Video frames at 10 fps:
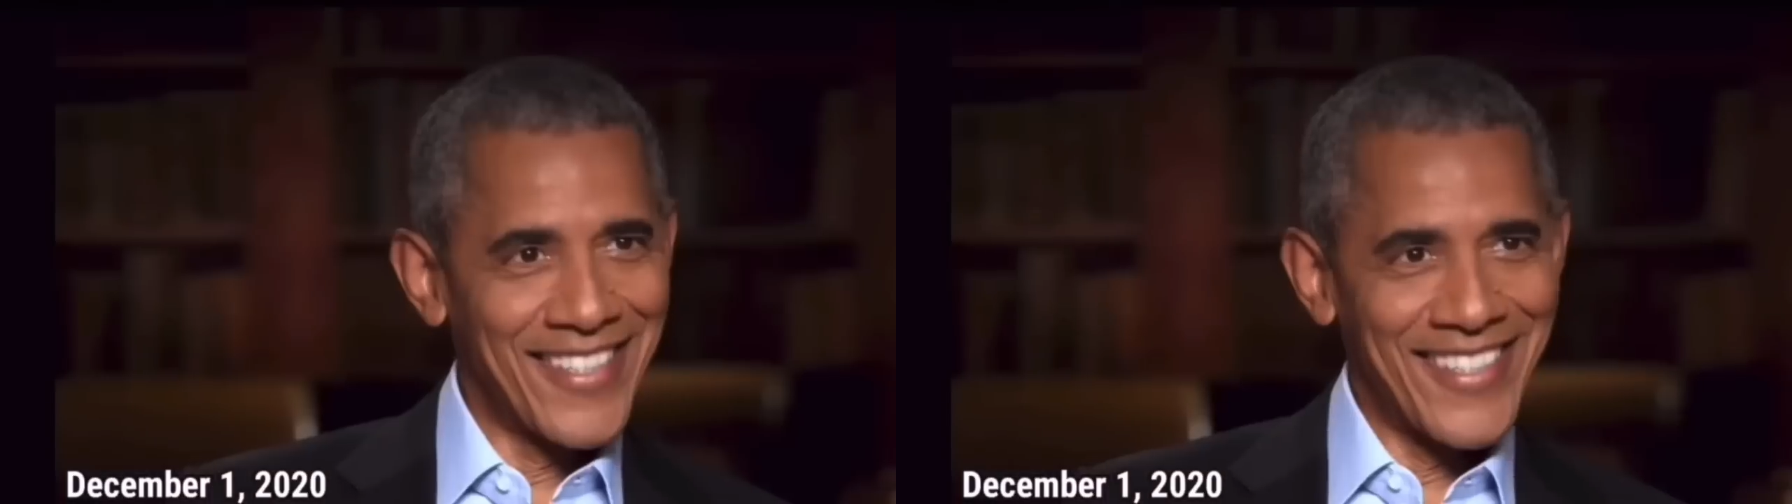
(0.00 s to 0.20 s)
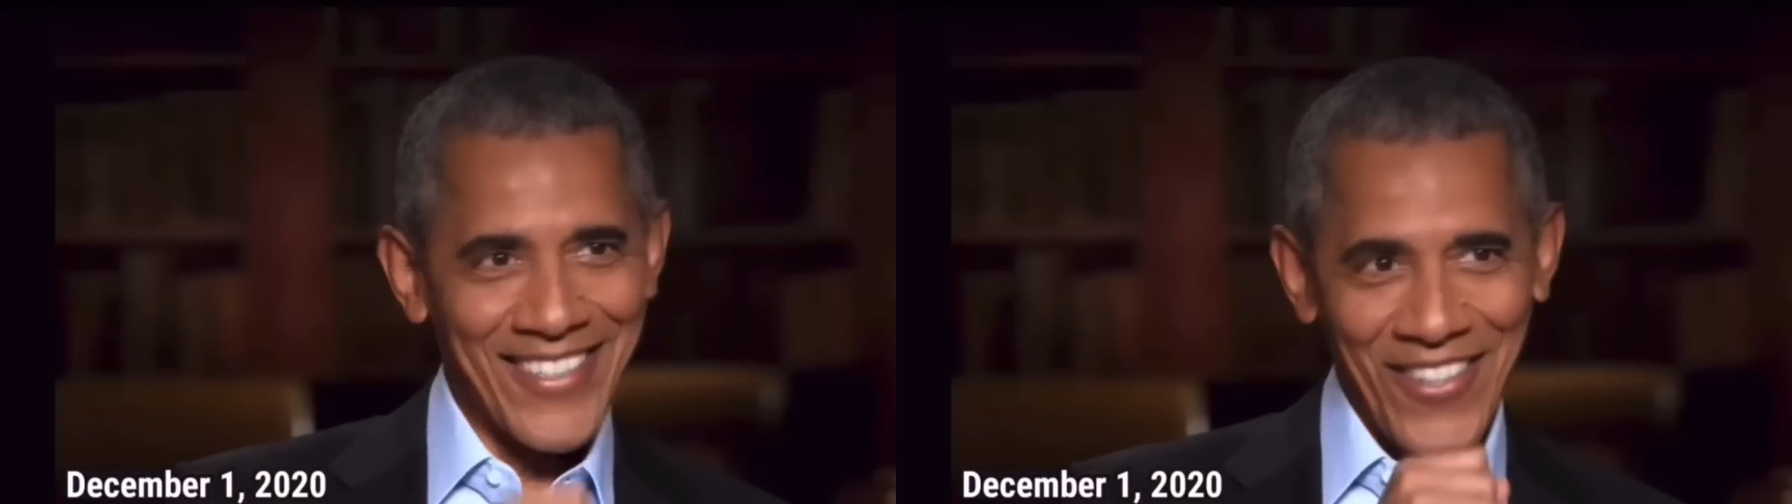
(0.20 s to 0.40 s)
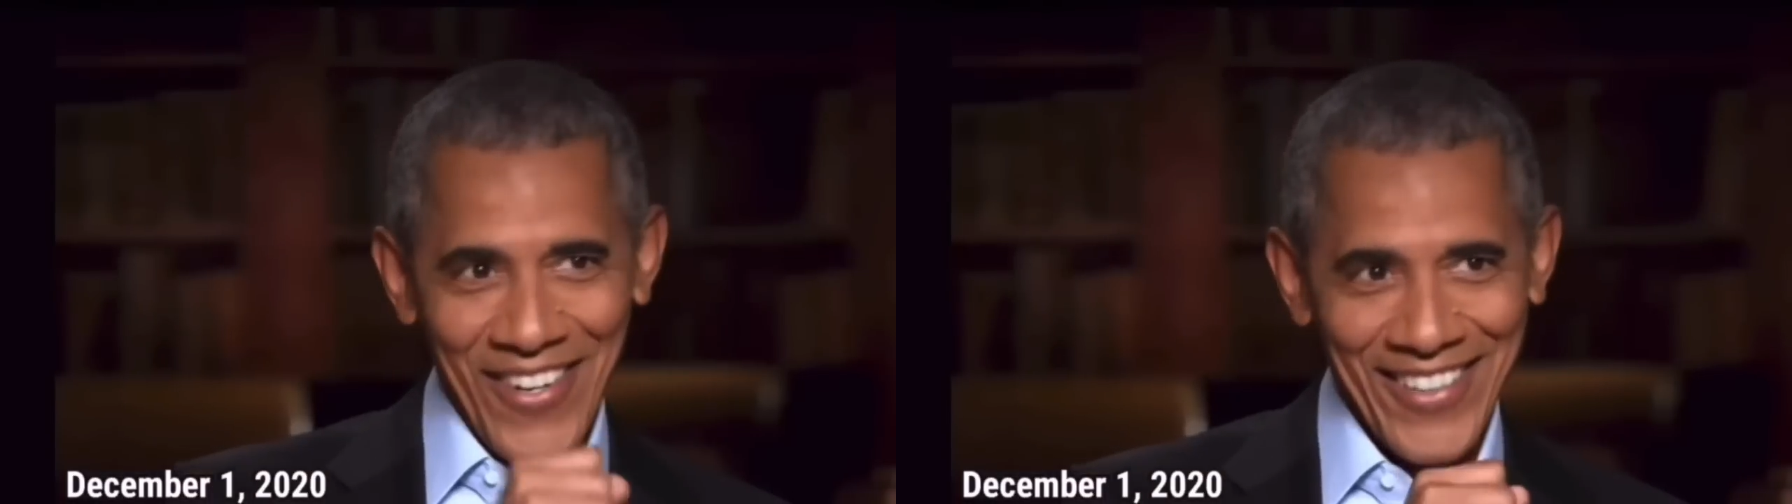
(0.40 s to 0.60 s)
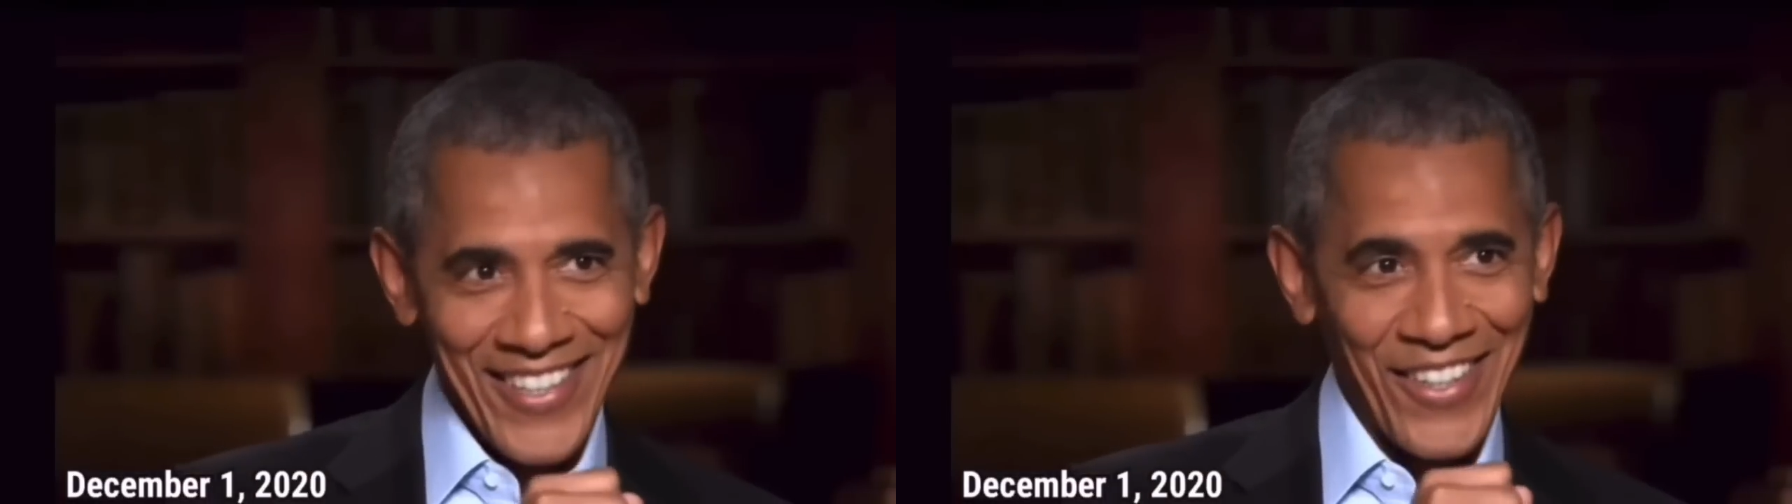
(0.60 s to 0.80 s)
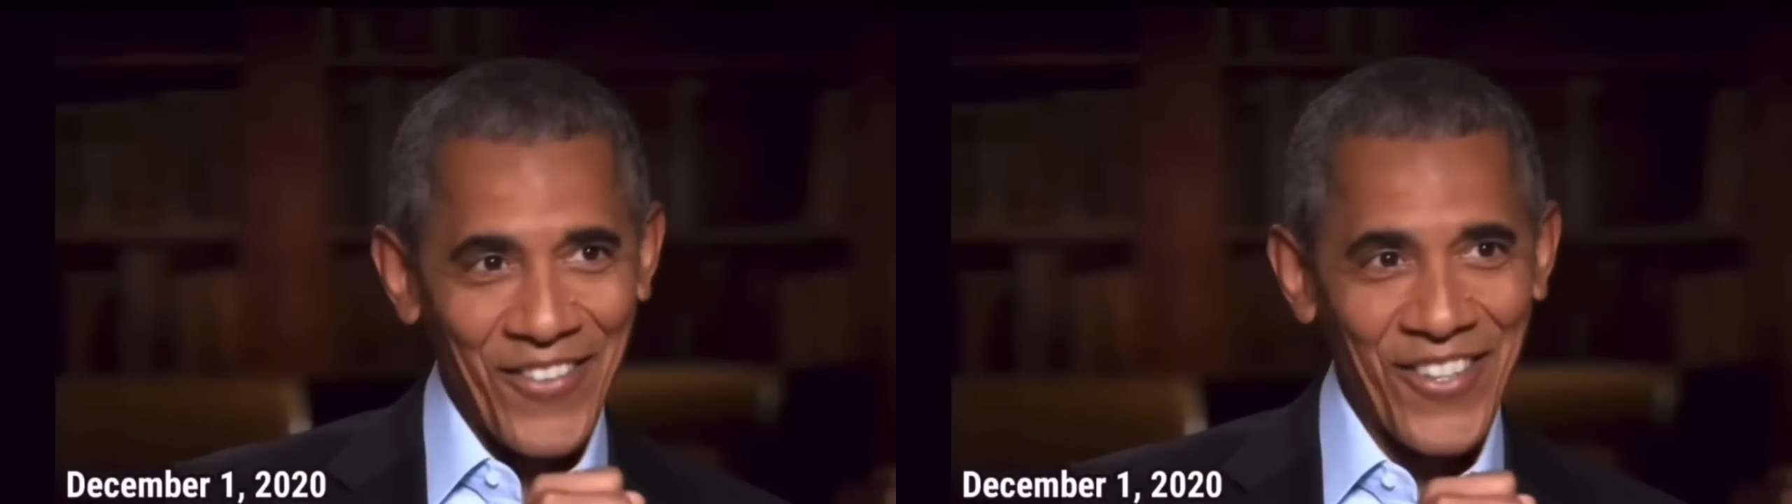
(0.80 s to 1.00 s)
sort of
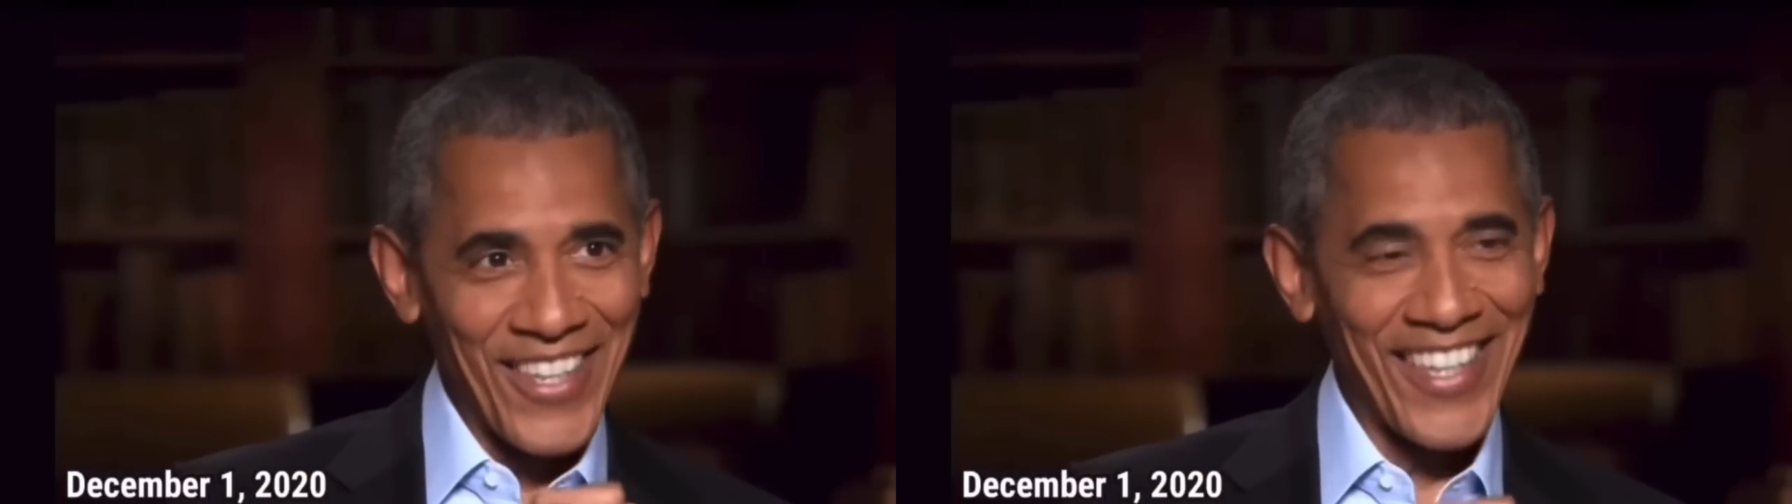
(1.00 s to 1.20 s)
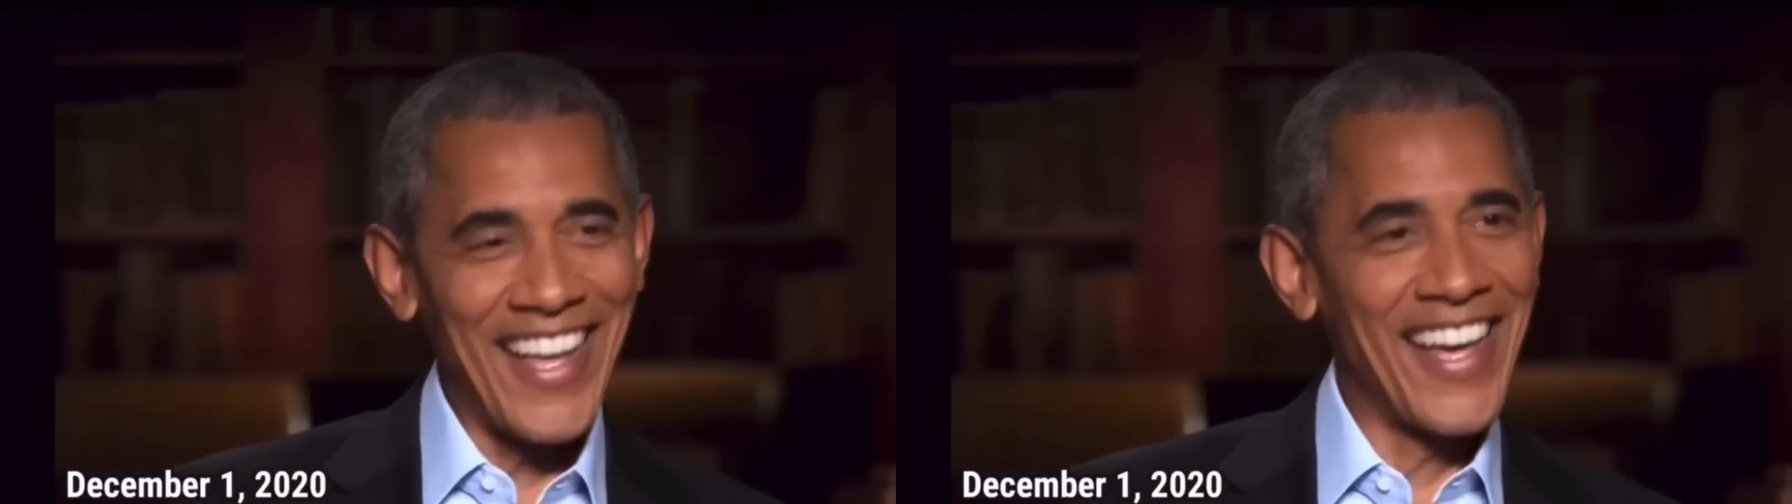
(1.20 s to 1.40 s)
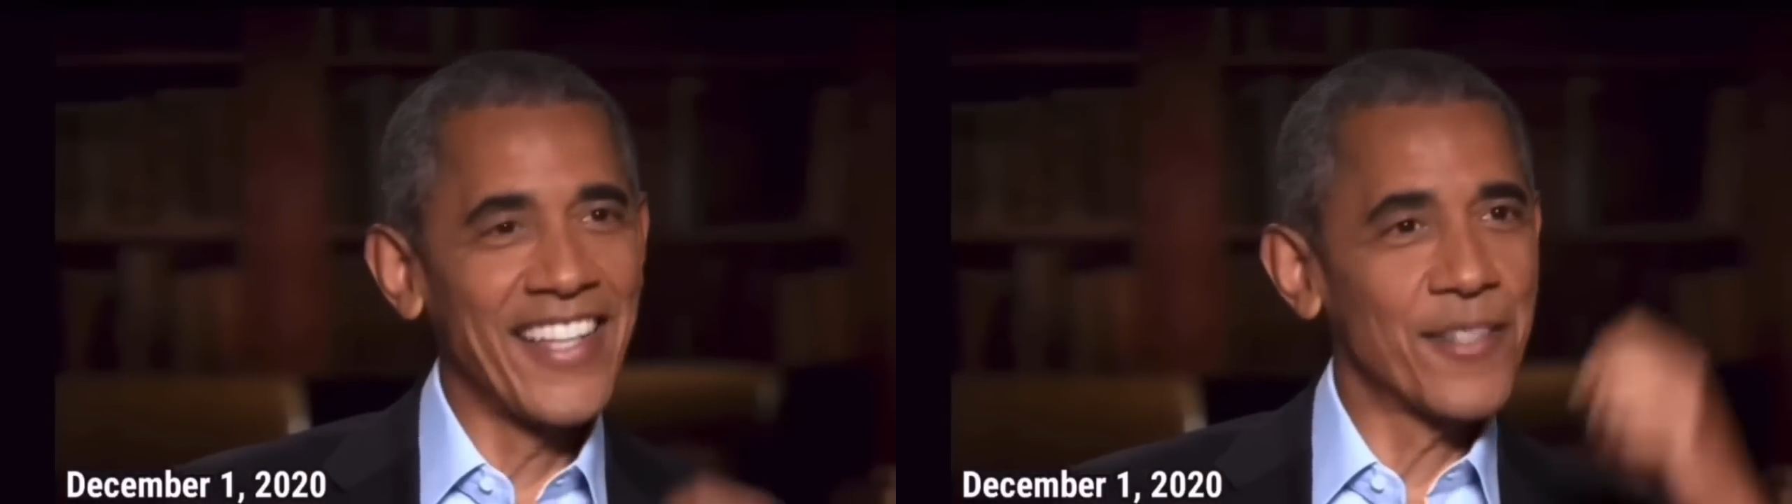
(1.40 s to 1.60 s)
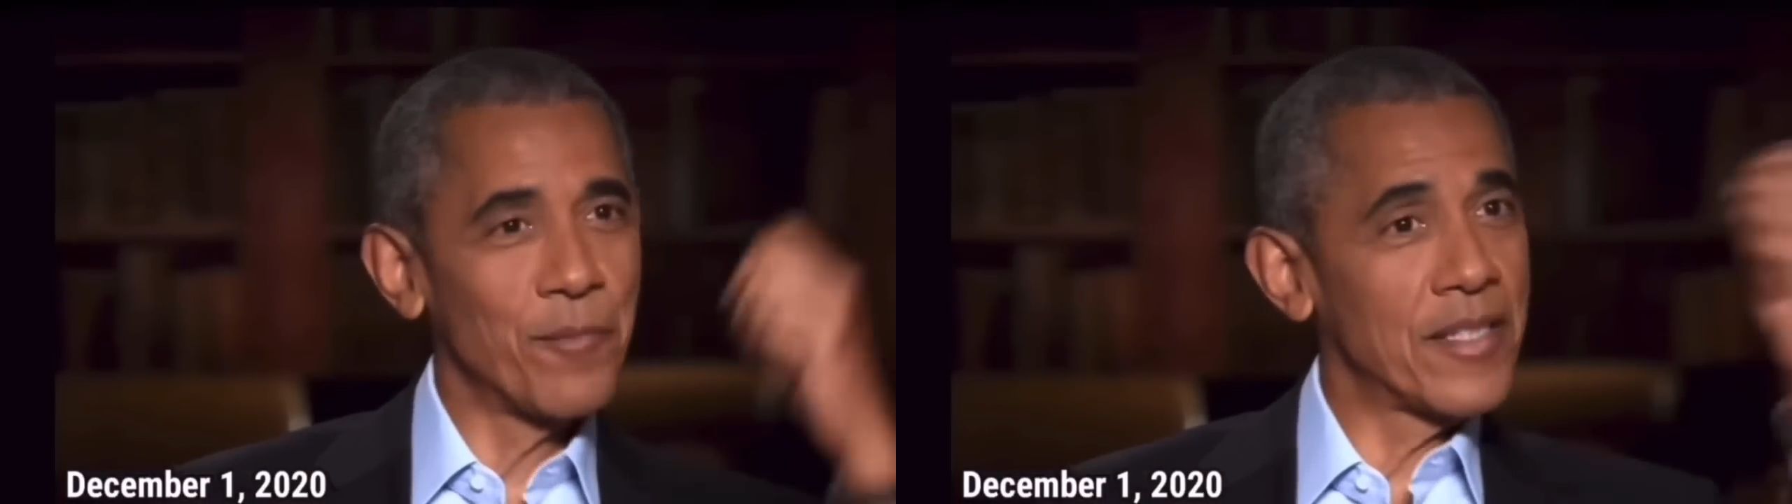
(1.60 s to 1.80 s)
deliver the lines,